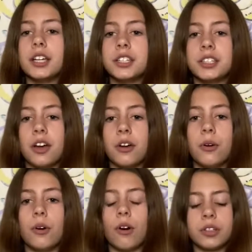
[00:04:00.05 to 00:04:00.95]

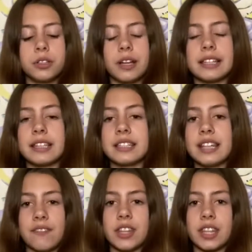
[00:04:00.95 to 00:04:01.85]
So also, the
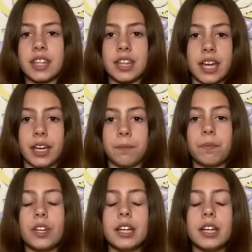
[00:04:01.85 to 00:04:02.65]
seventh thing